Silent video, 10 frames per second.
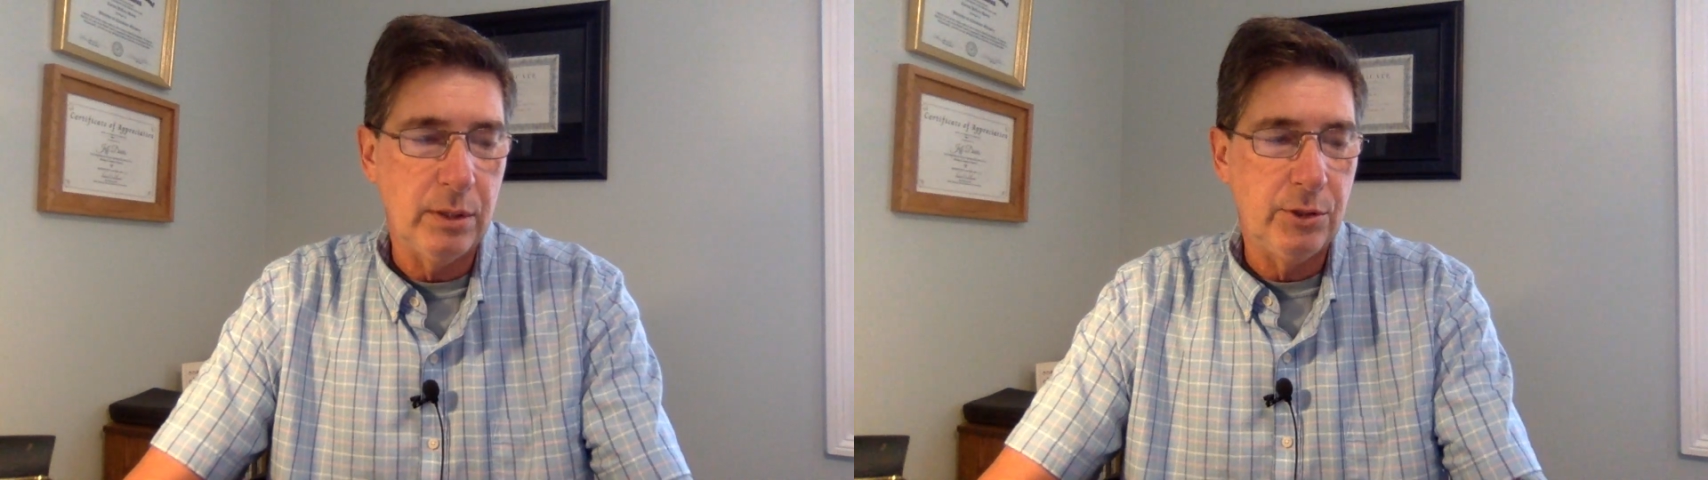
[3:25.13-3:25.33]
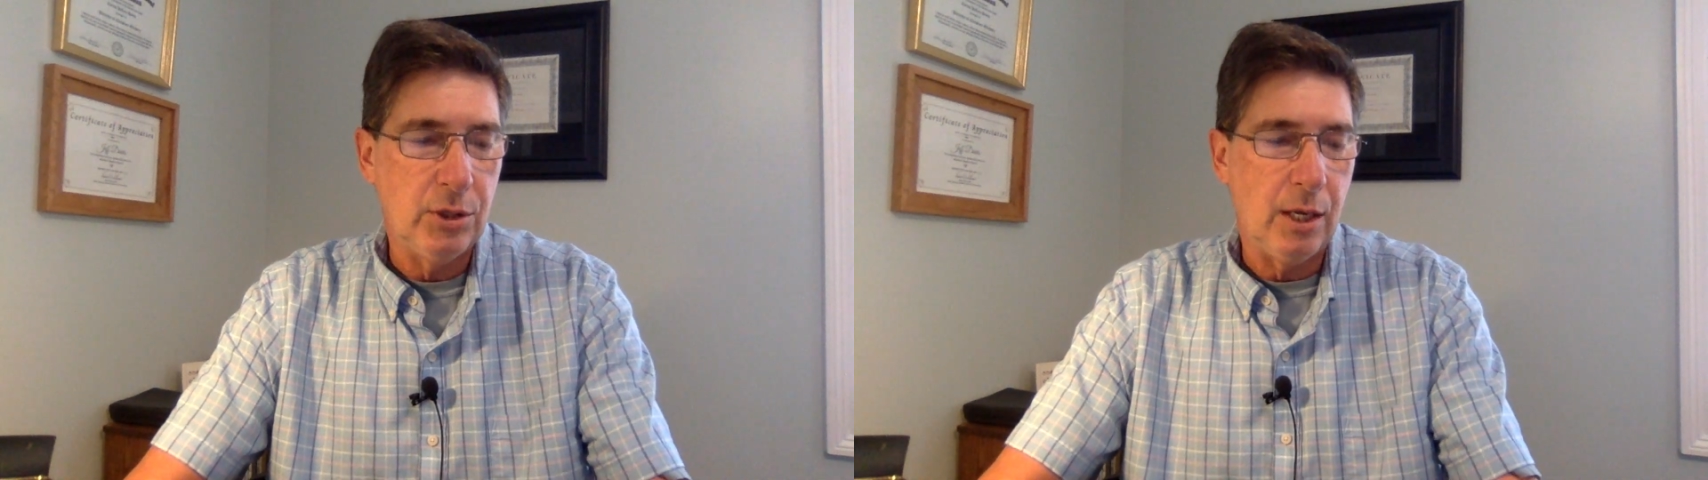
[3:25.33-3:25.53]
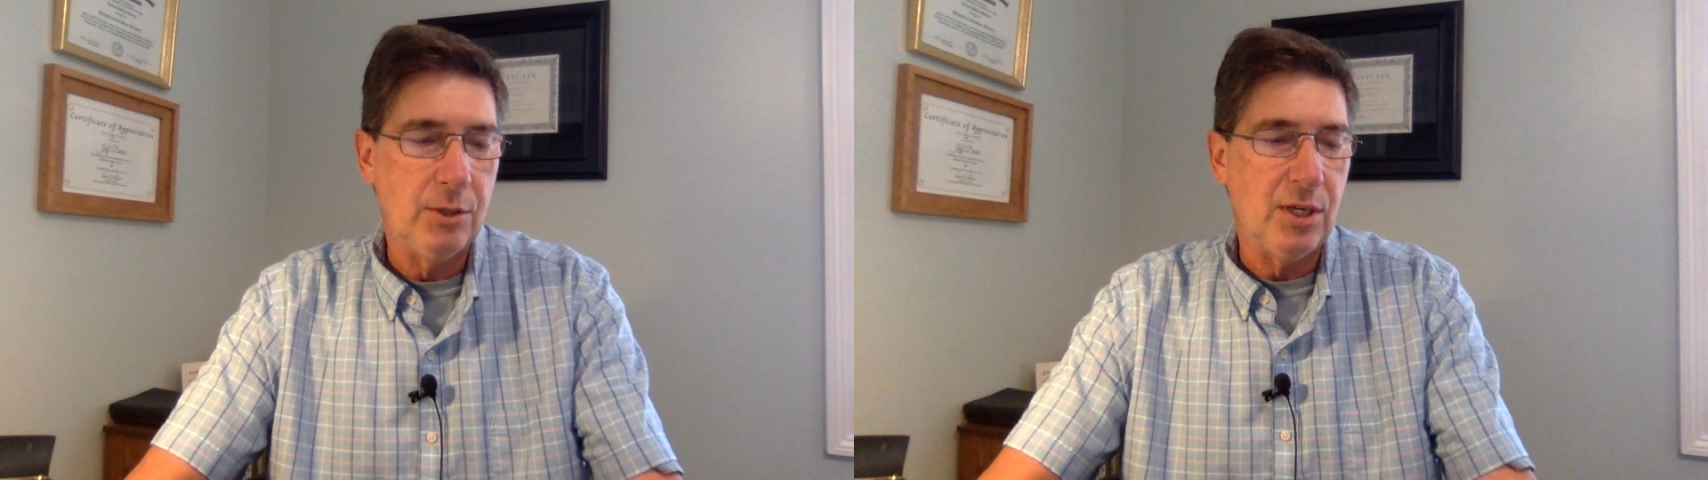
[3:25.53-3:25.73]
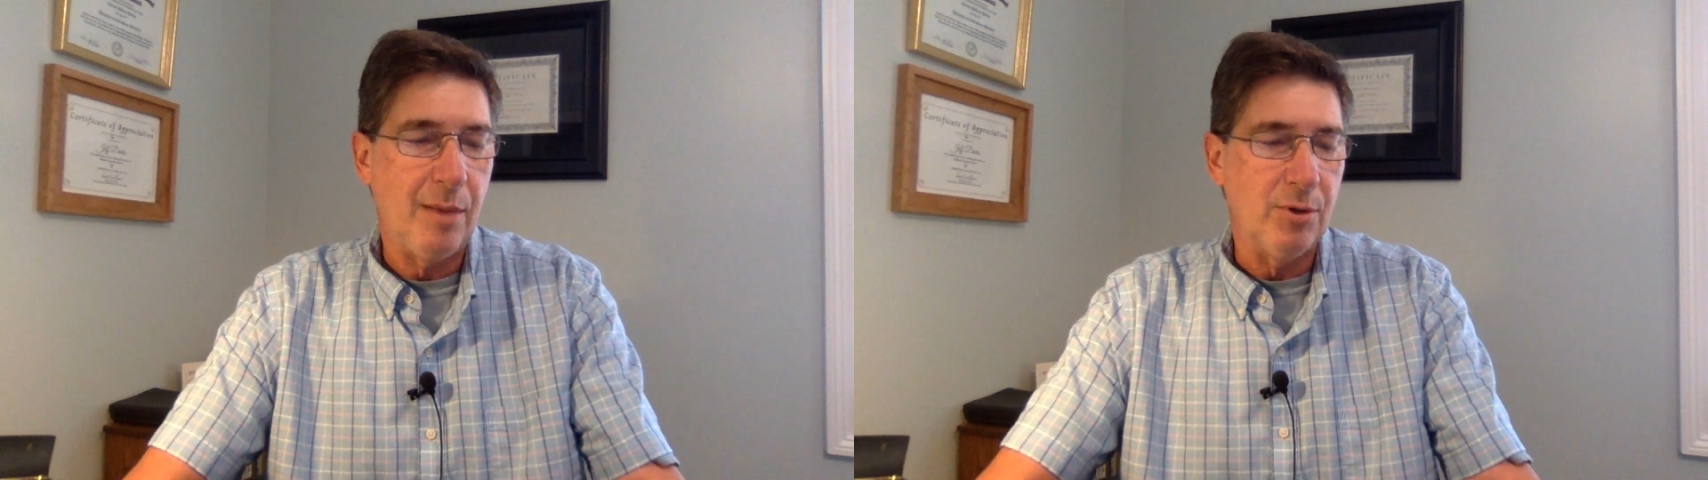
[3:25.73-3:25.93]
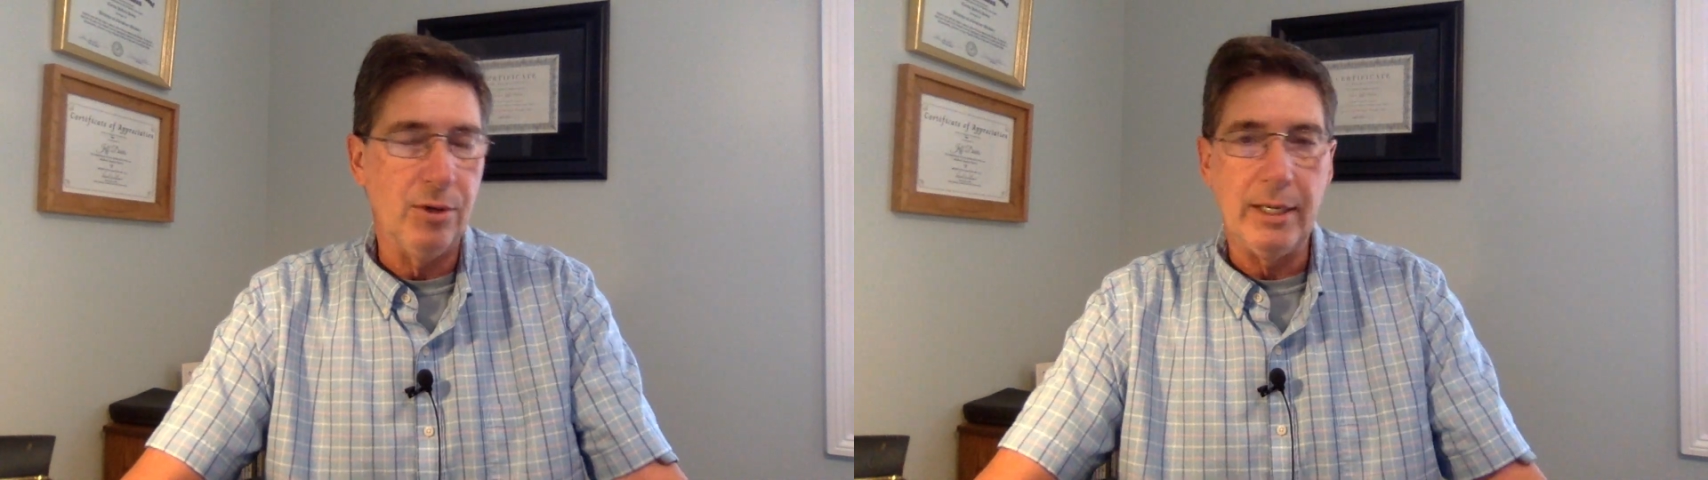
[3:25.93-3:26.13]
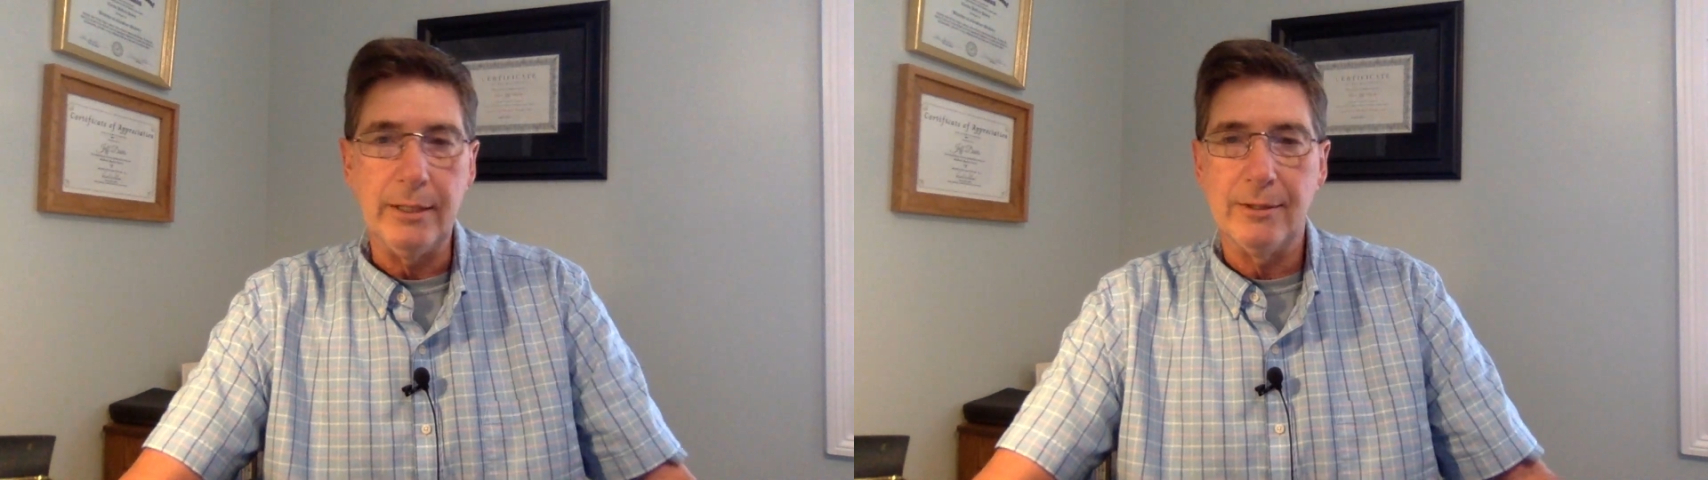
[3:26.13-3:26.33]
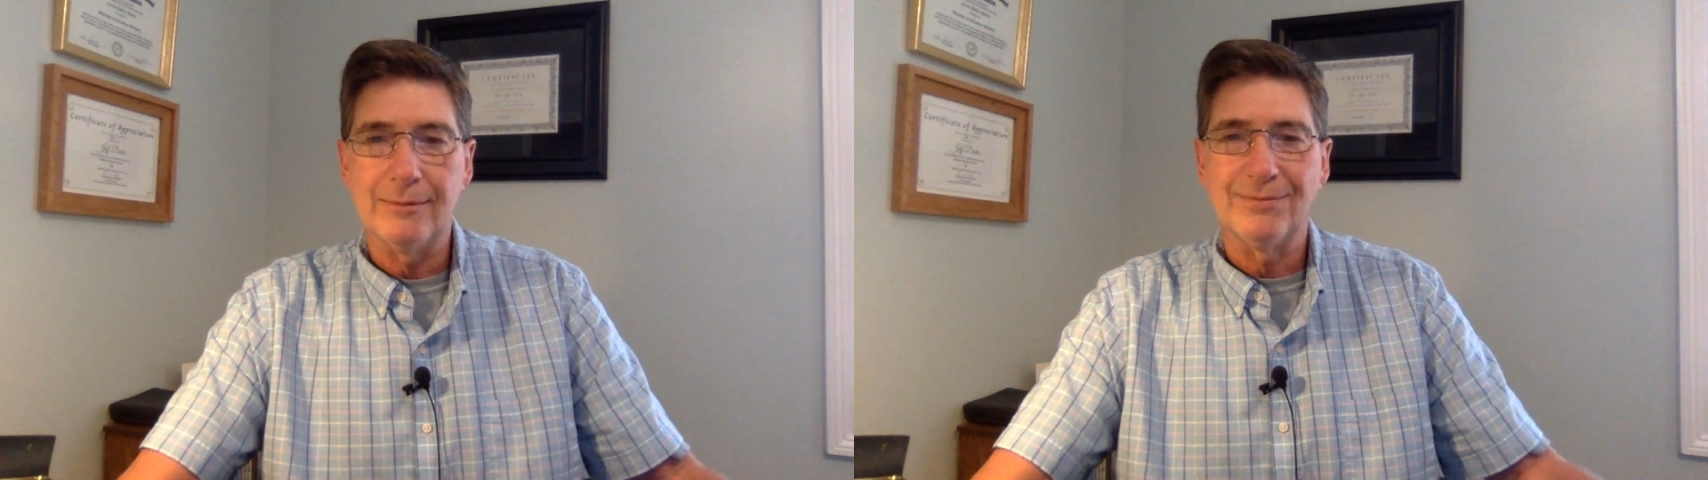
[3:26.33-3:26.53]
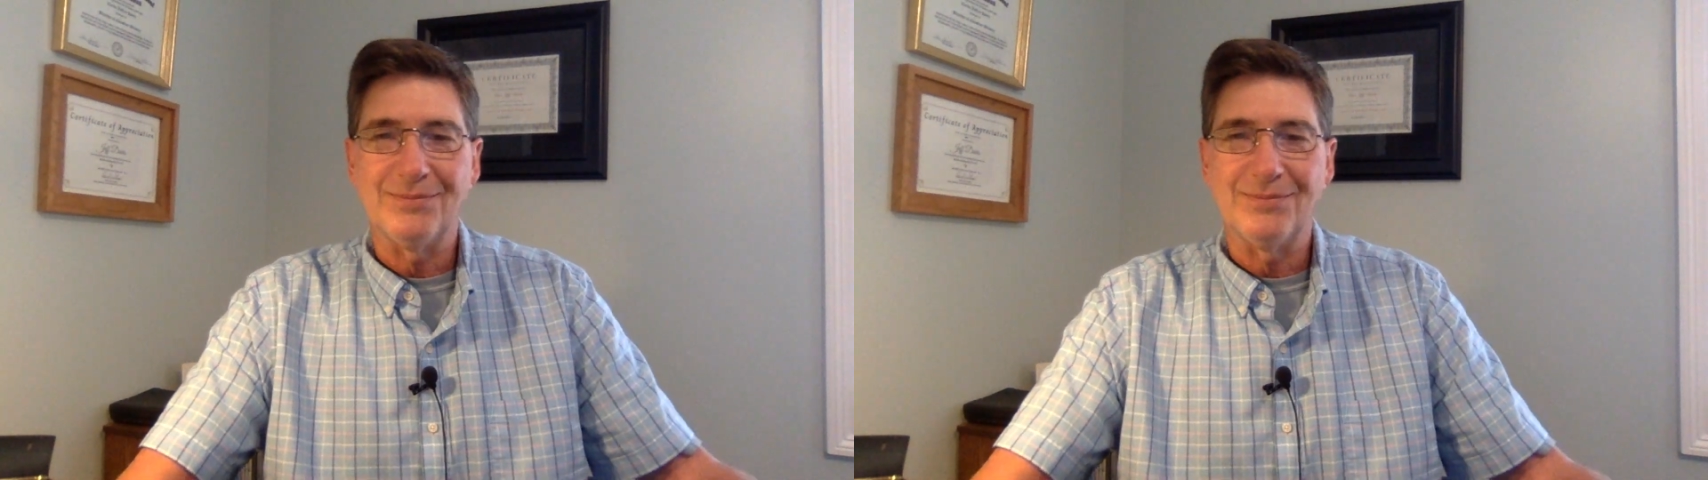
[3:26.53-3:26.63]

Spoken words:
in John chapter 8.